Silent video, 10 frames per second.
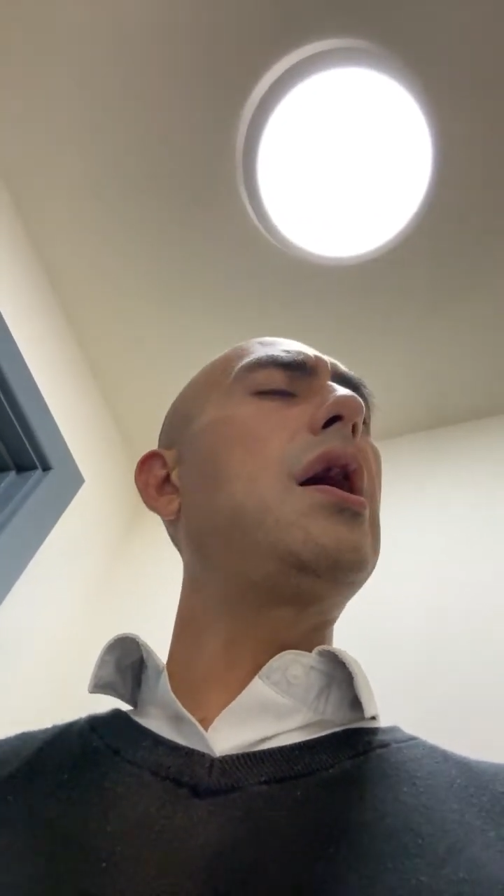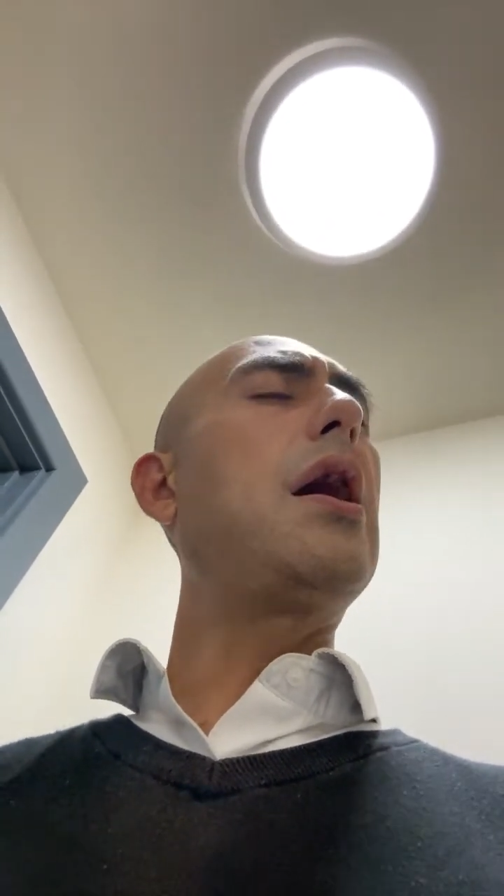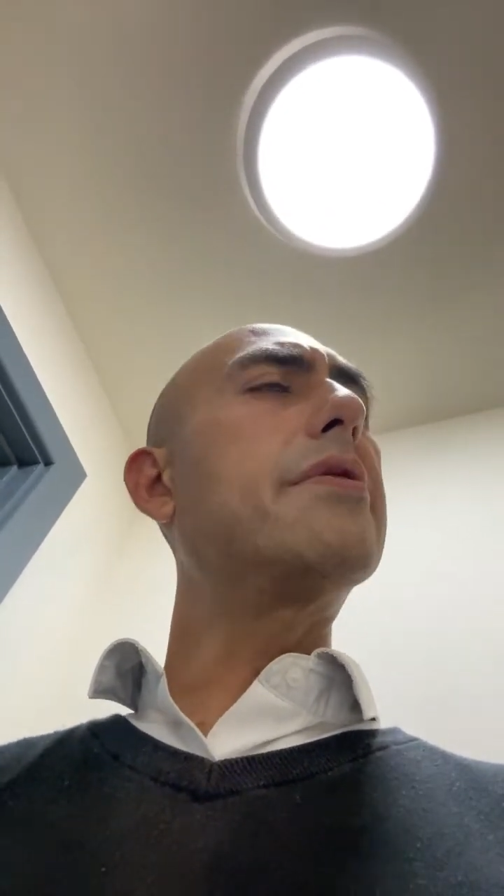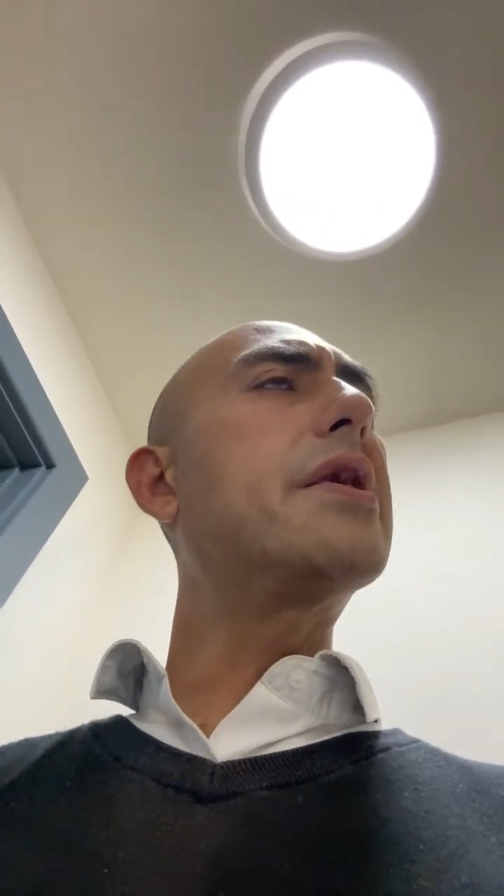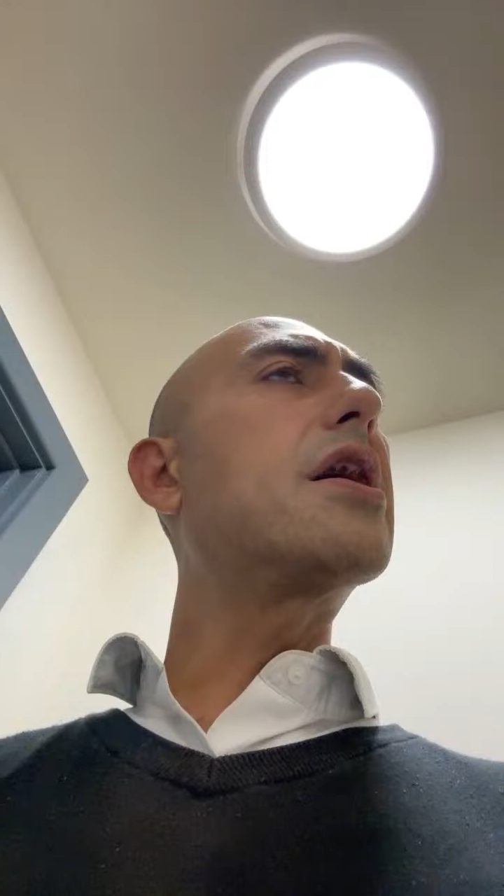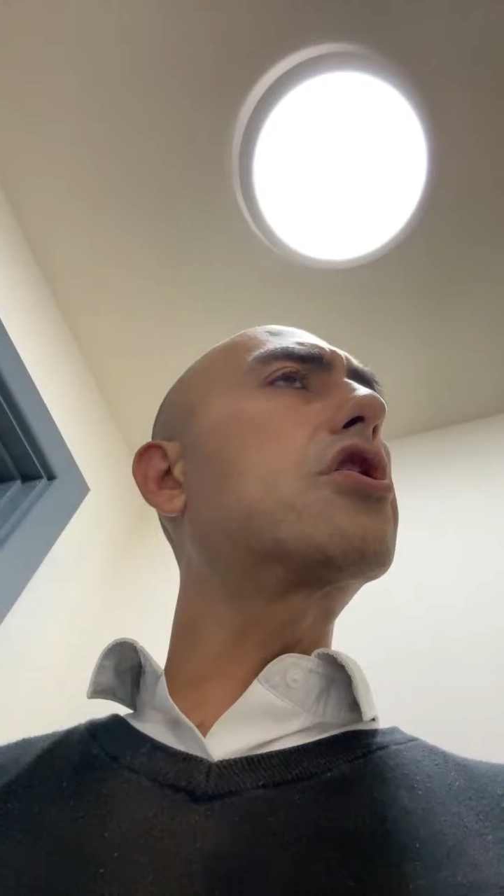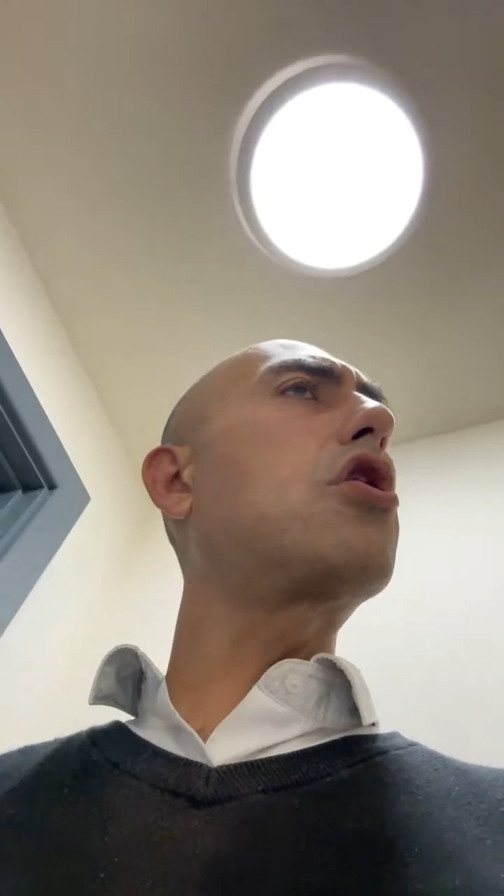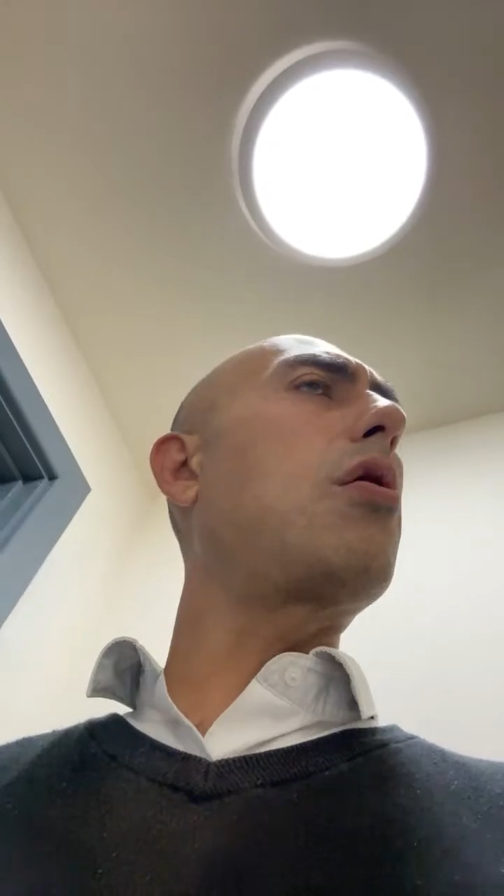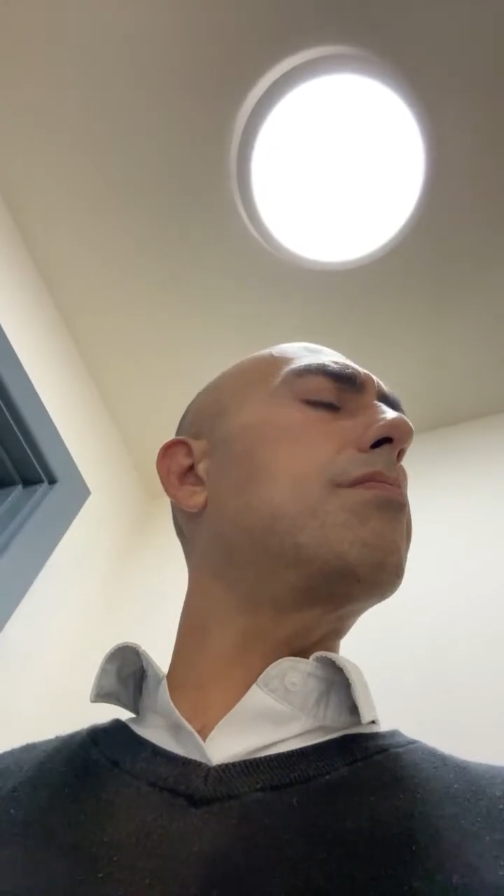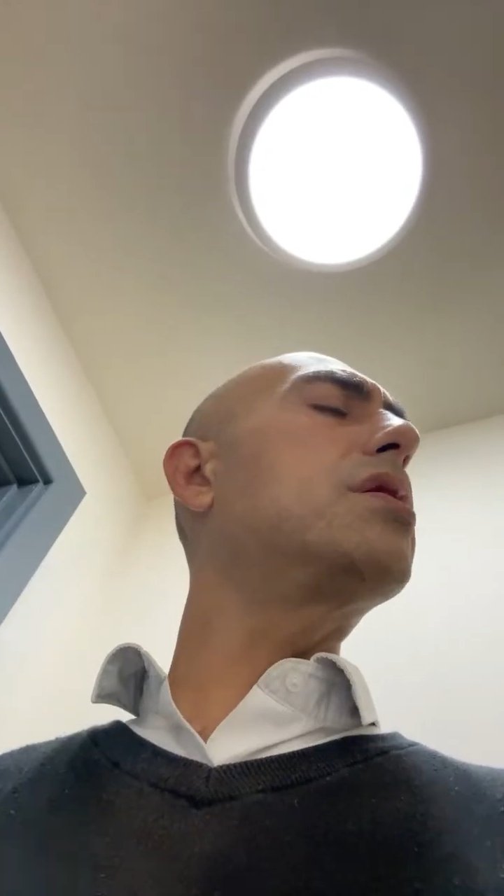and they
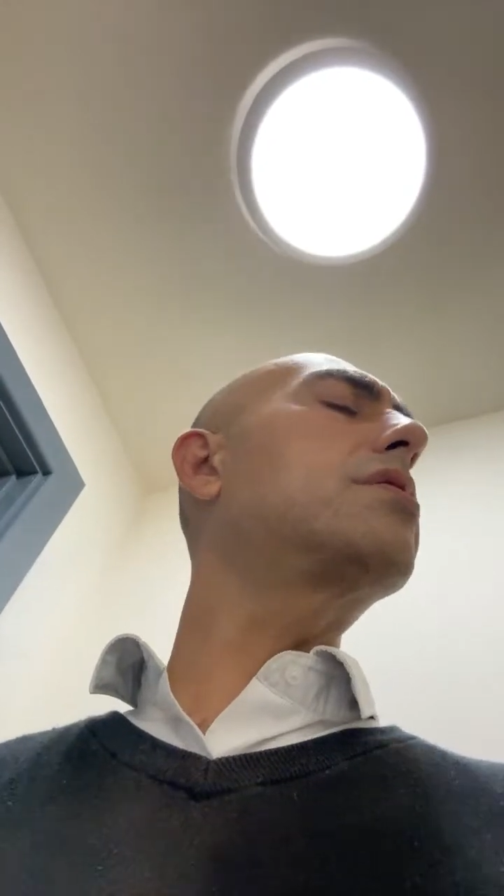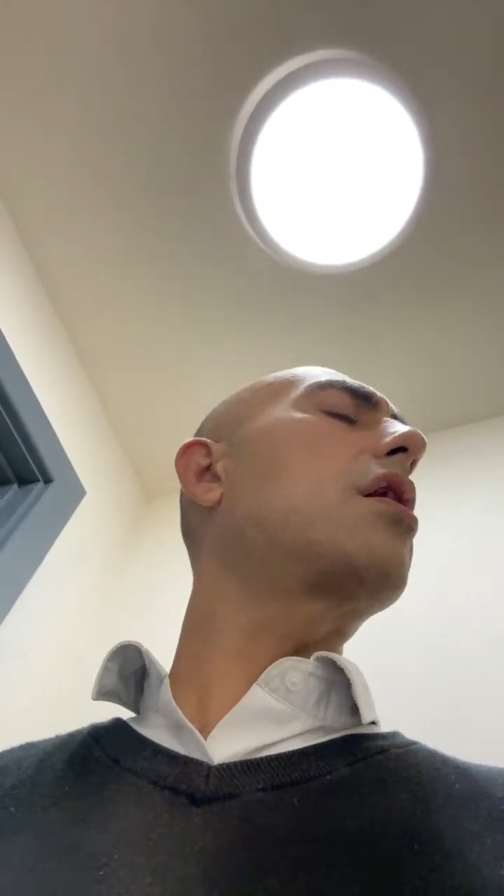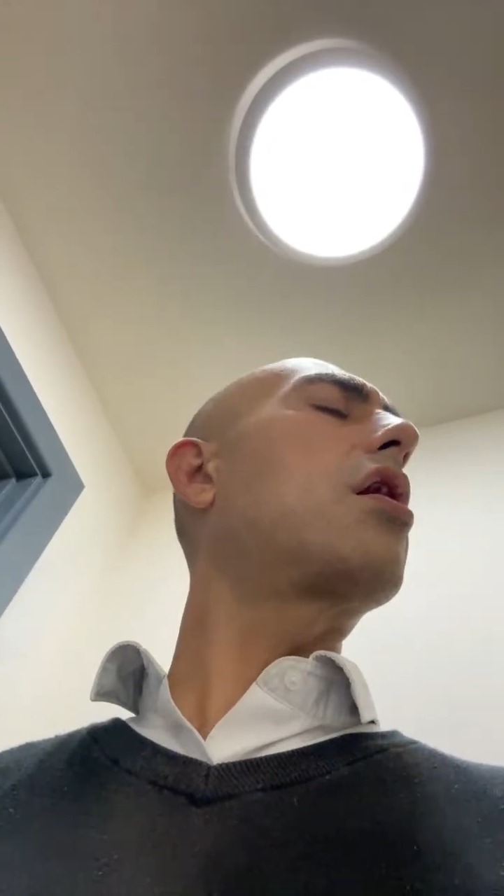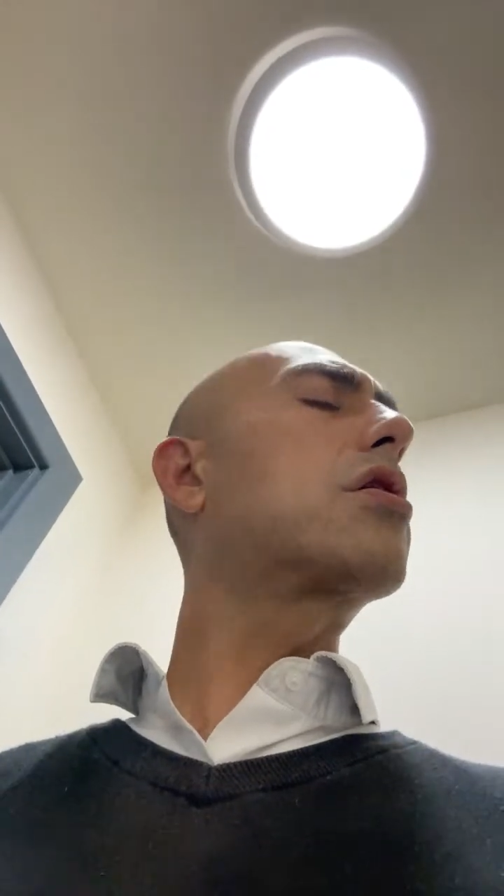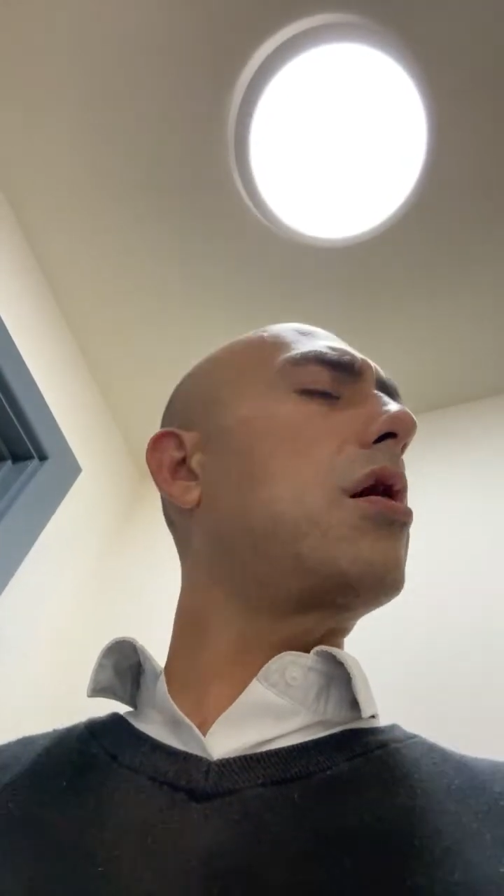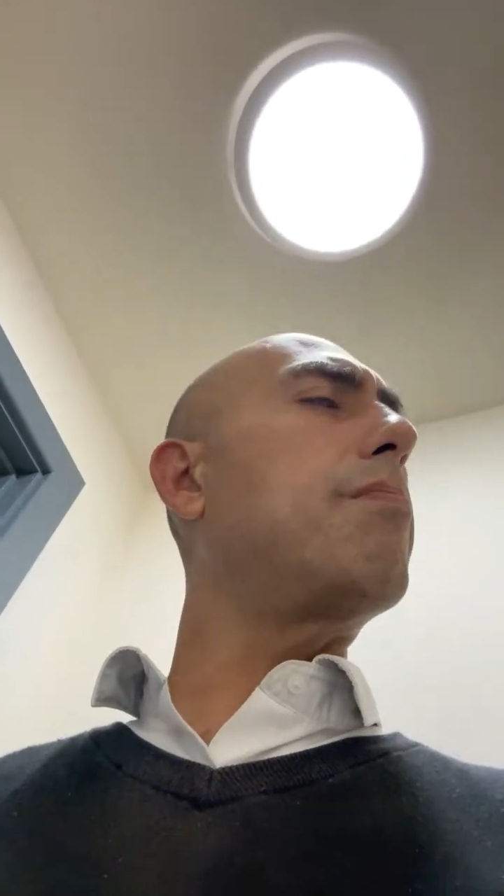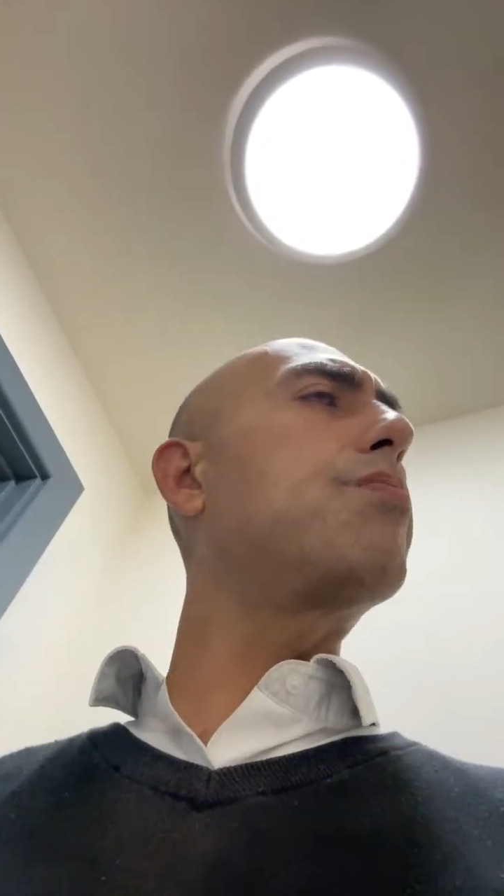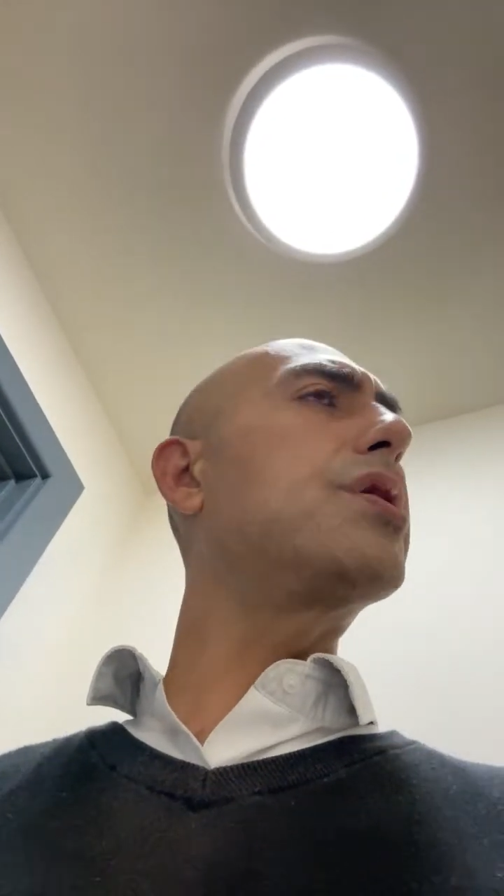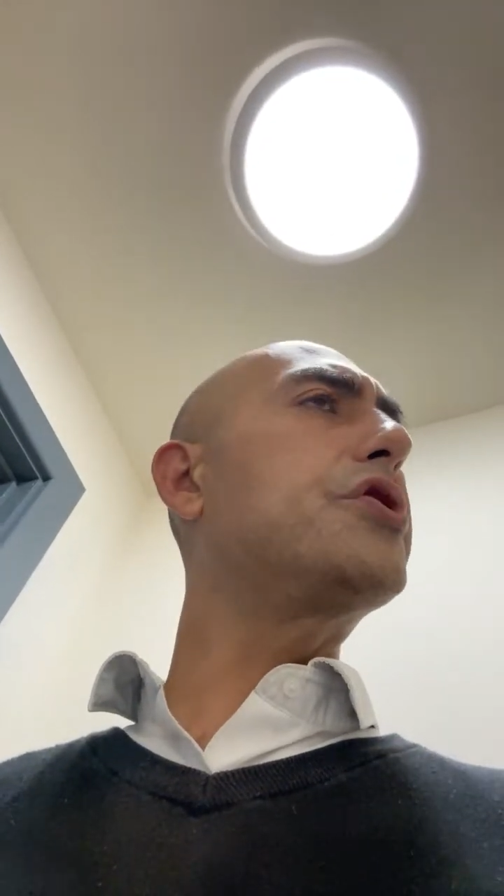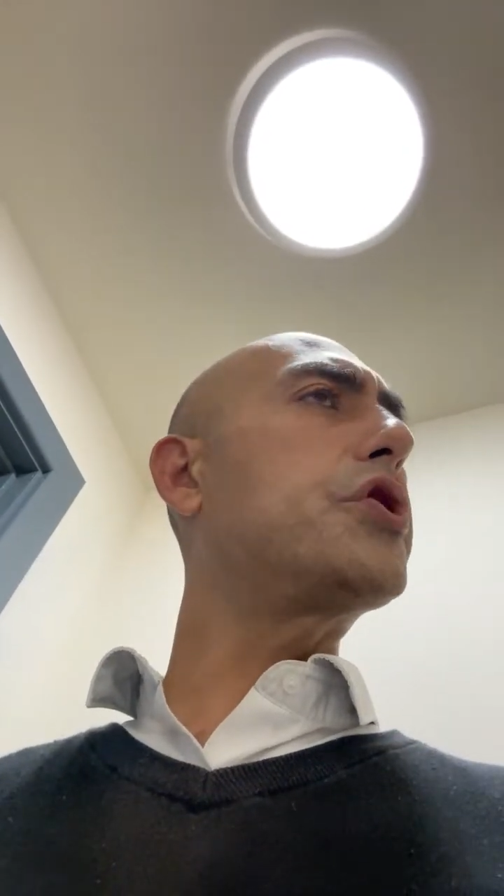
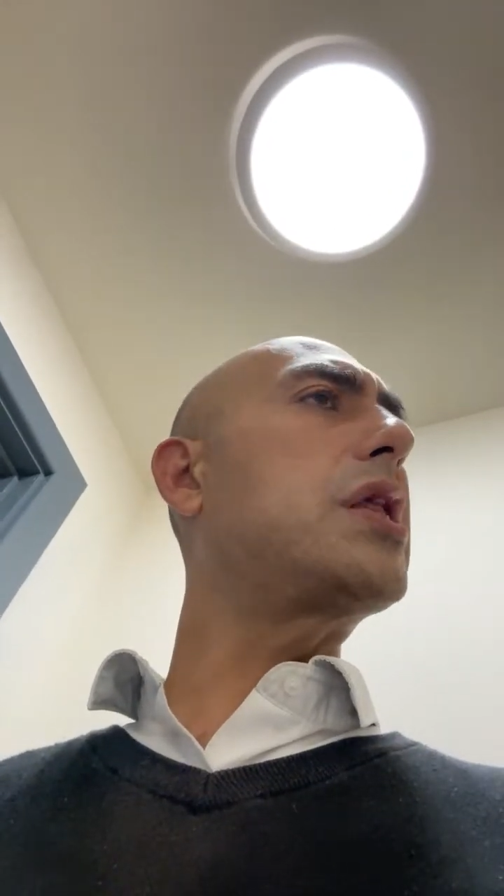accomplish